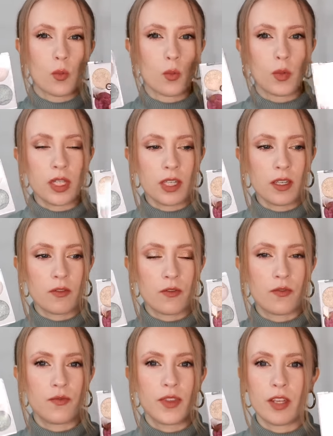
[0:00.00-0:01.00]
really
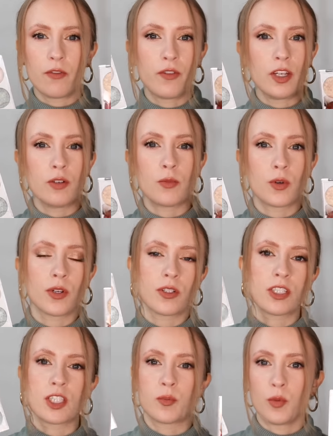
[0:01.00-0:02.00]
they feel more
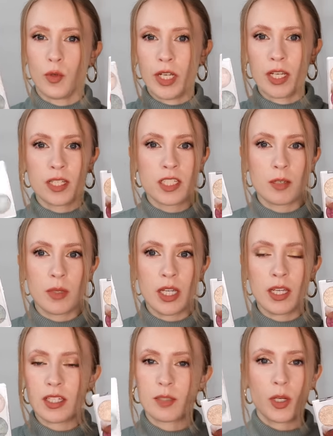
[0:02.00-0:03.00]
spring to
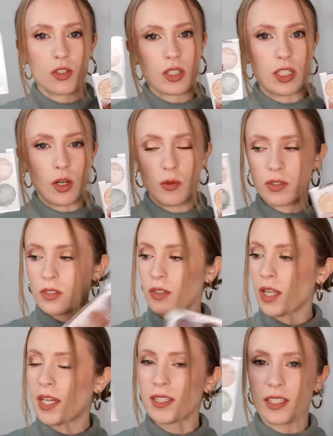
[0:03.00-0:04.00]
me, especially coastal
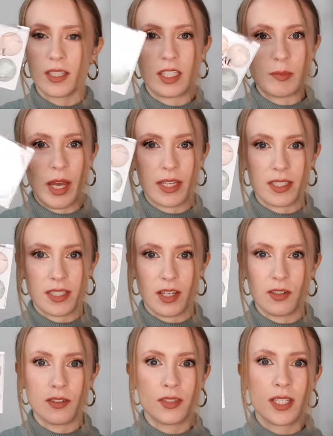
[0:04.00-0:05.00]
lights like these
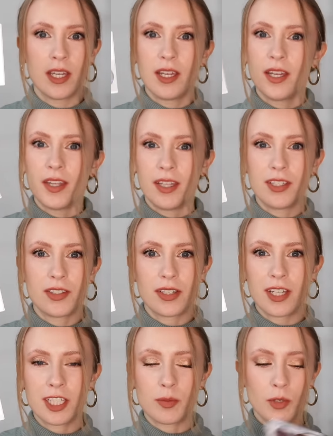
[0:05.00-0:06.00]
pastels. These
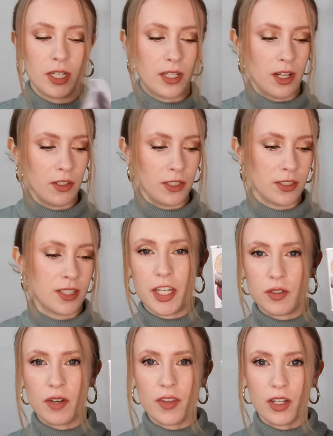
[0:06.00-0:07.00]
look like spring colors. I
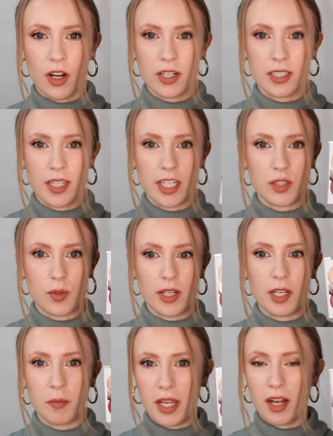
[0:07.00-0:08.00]
do have the Garden Lights
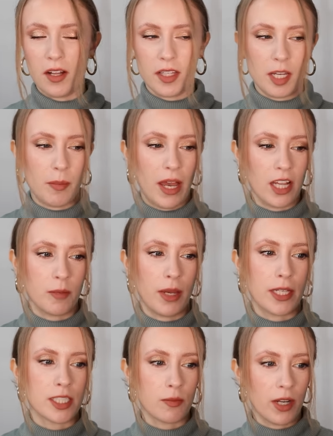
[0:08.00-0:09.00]
one in my holiday palette
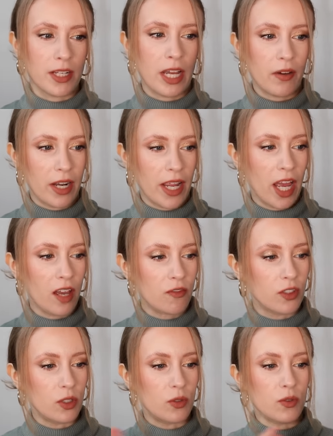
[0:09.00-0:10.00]
basket right now, and I
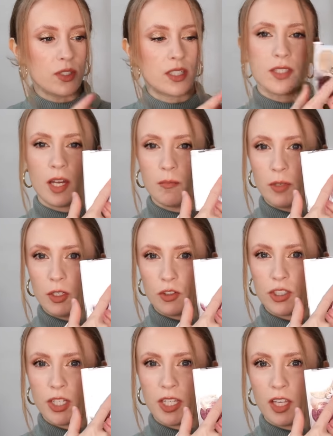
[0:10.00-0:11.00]
have used that middle
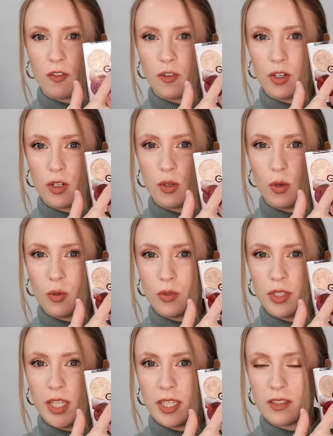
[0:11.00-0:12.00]
shade like for a
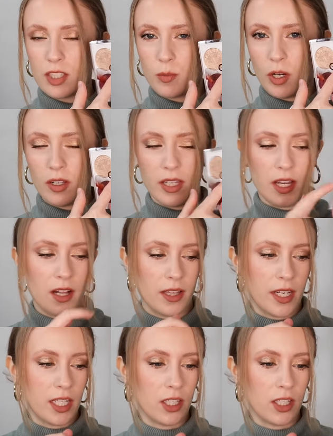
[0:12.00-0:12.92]
gold, like sparkly holiday